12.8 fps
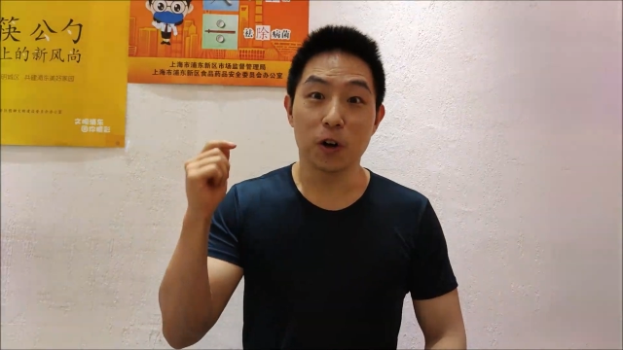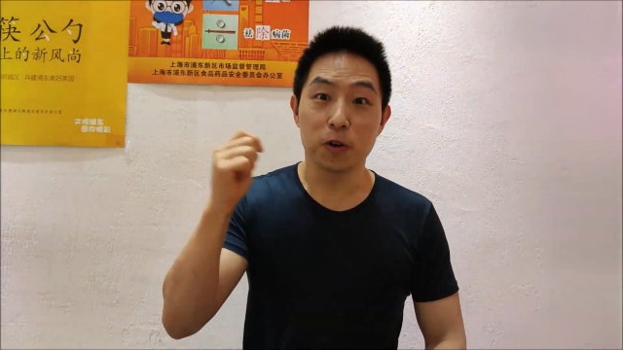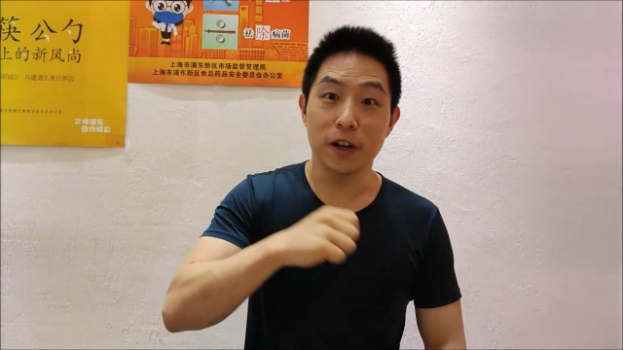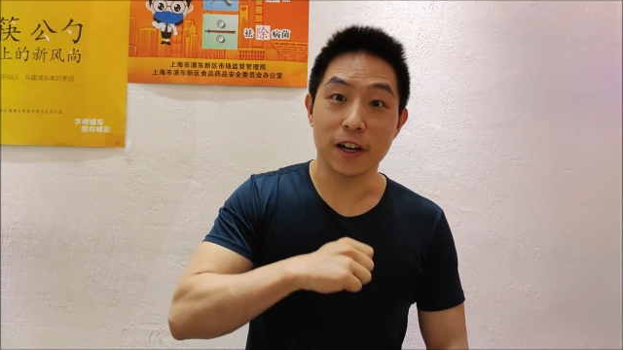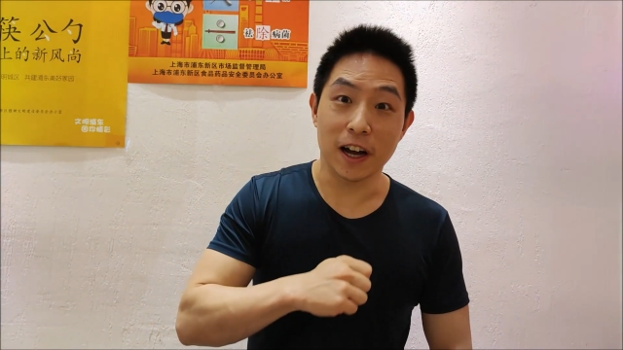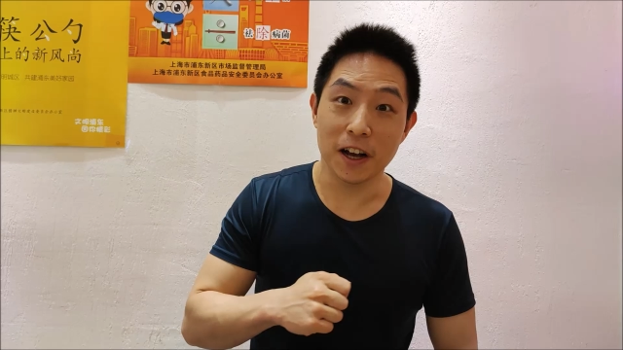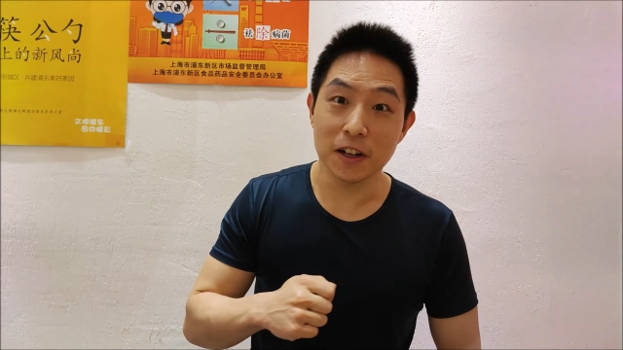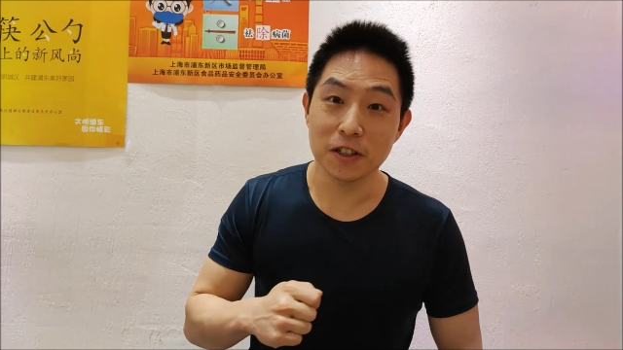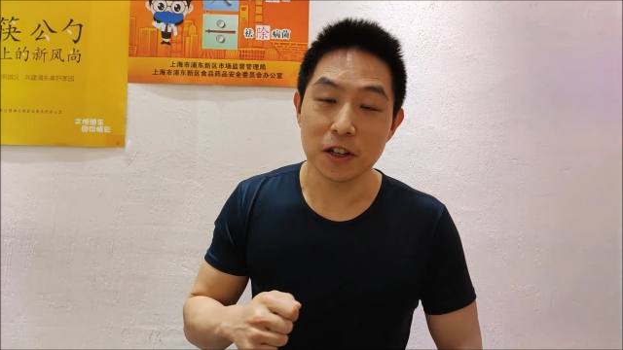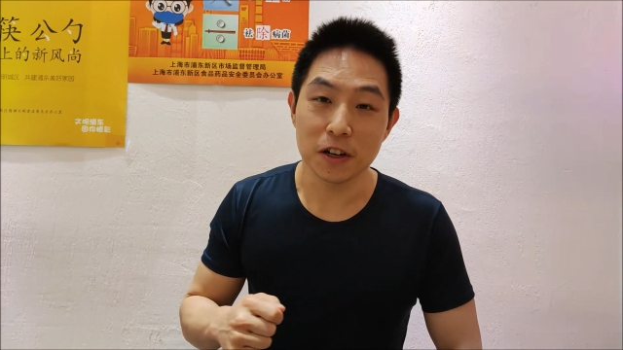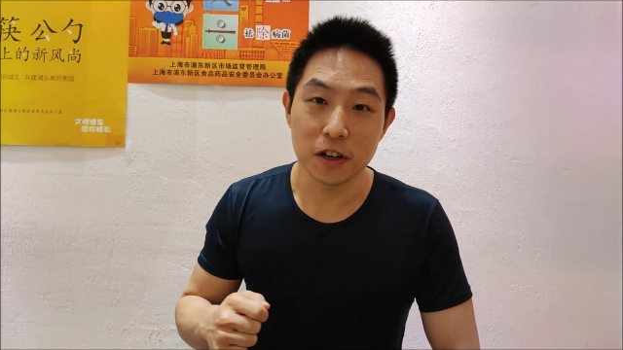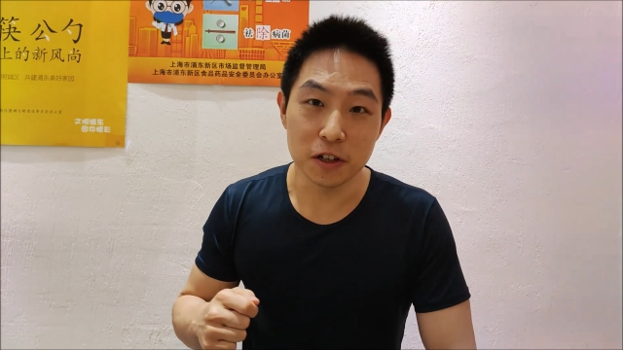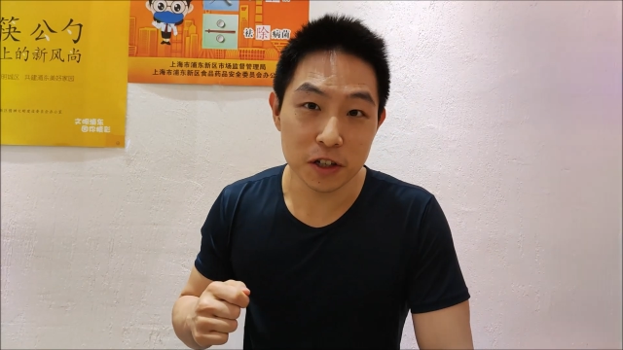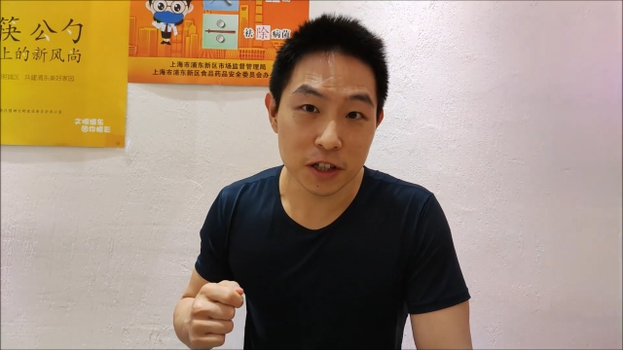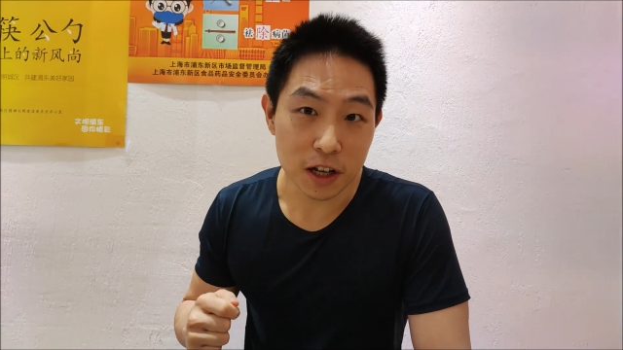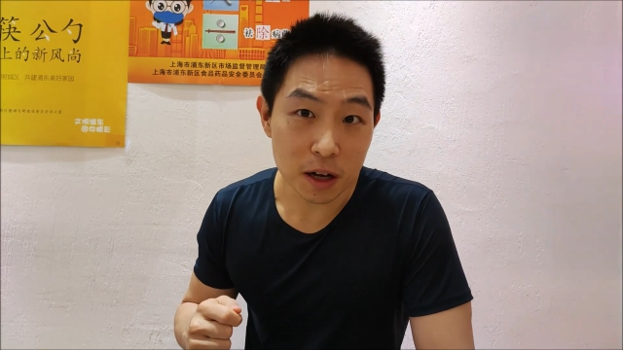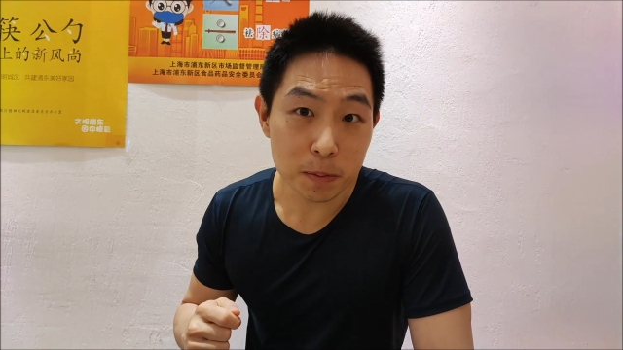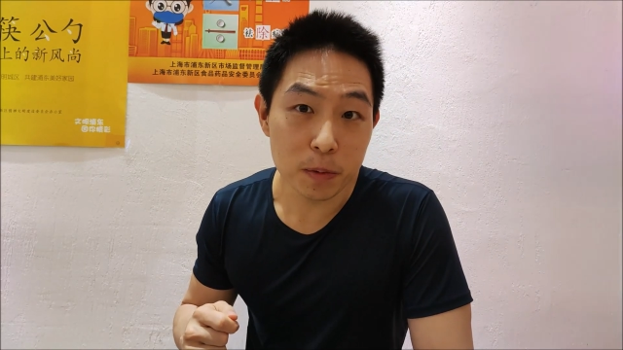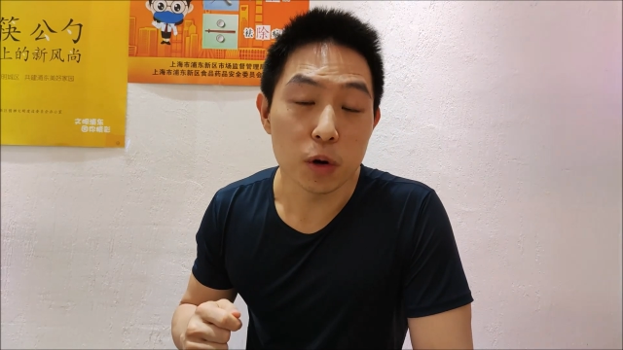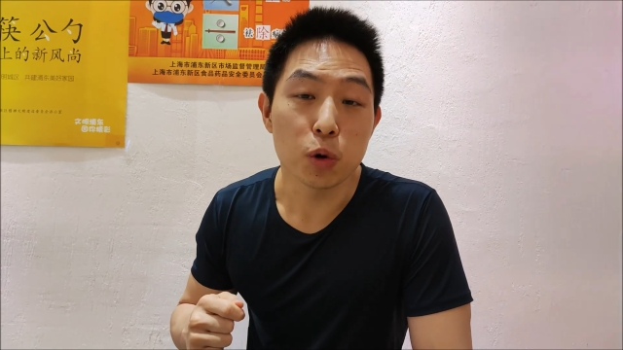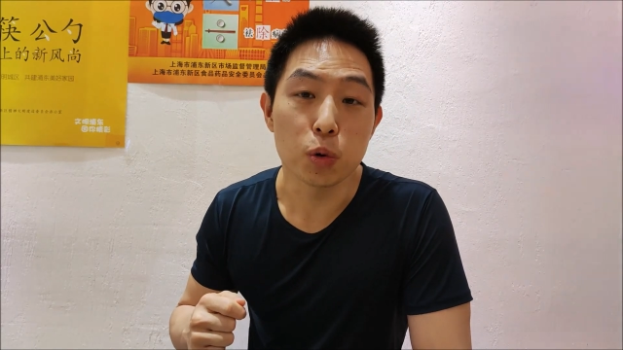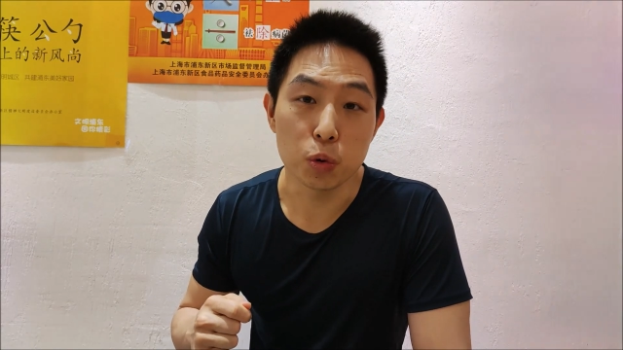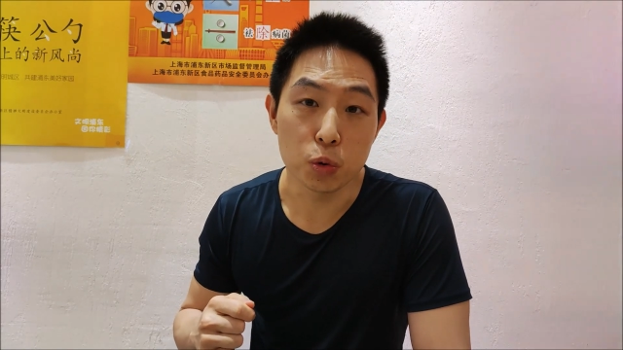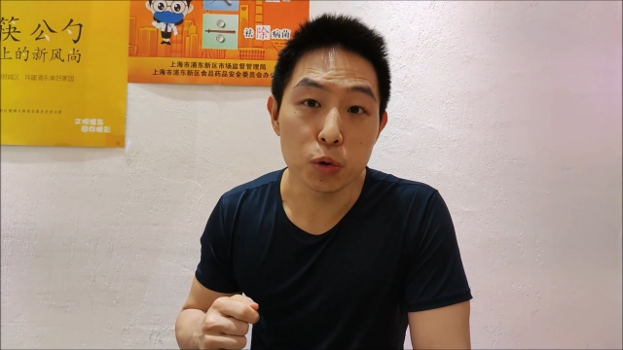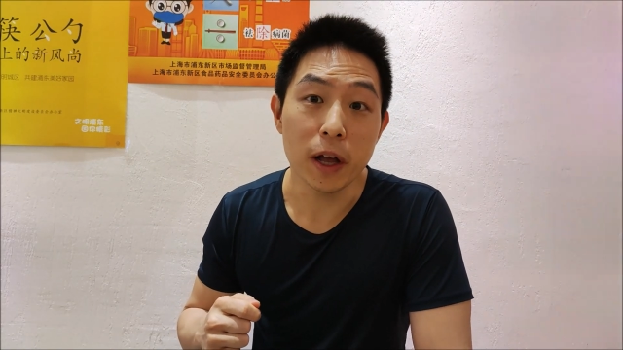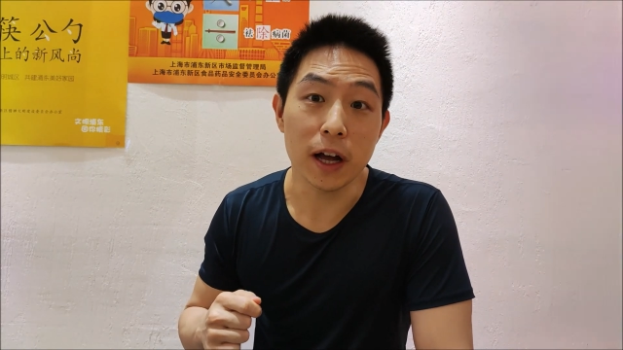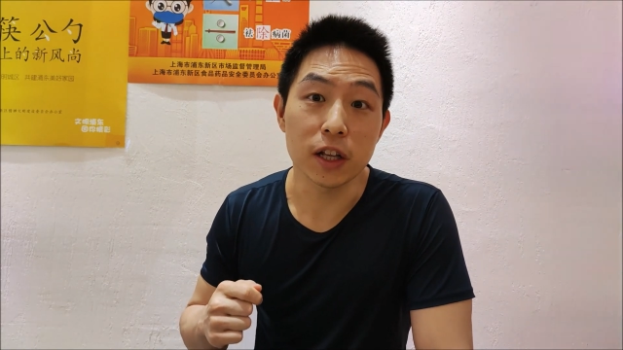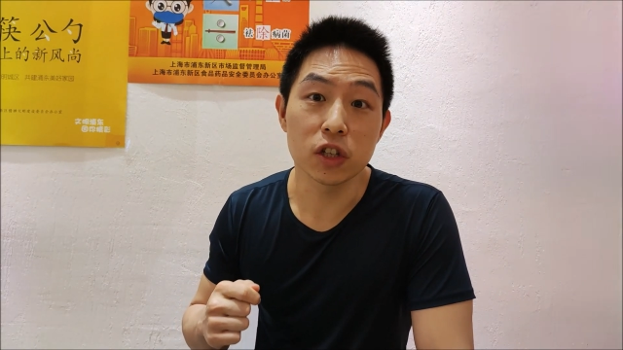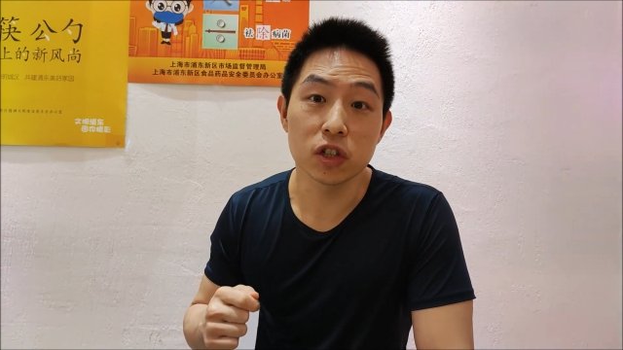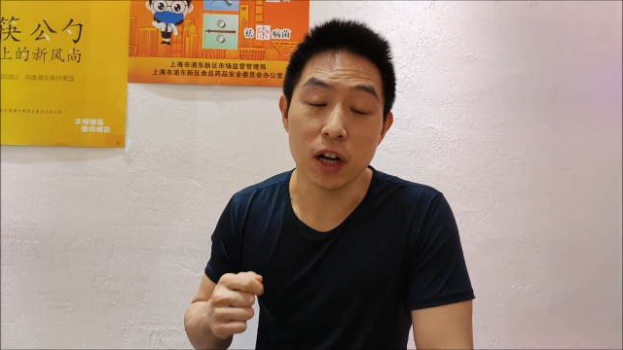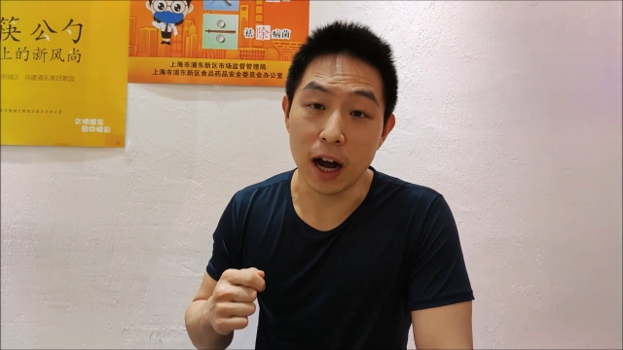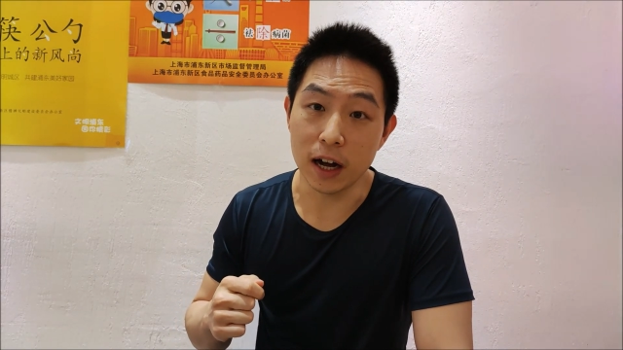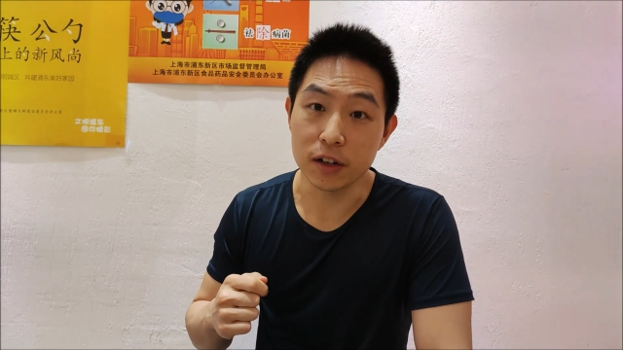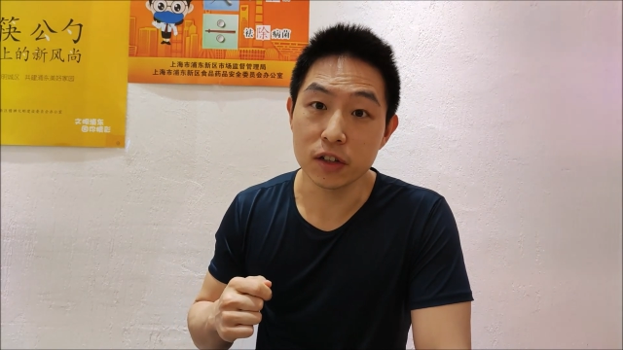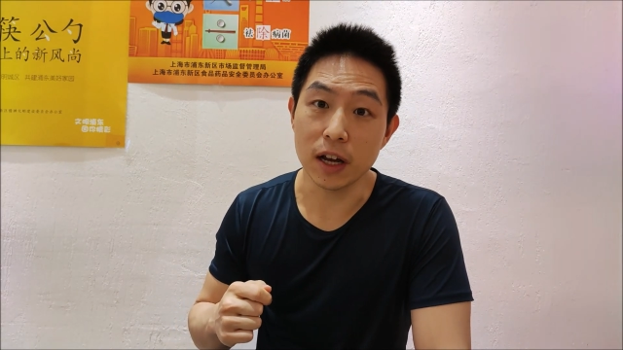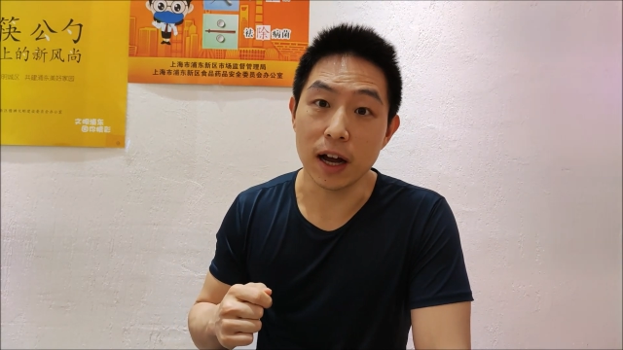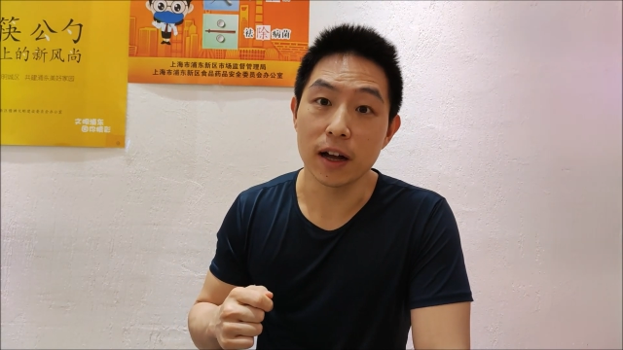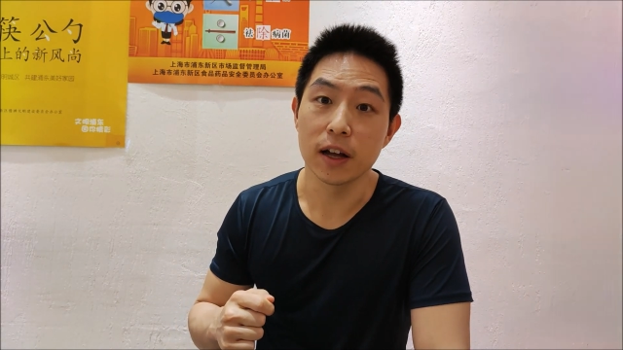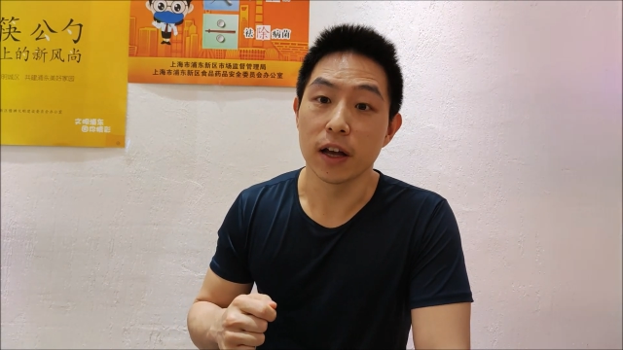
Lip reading: Okay guys, let's start Hunan Changsha,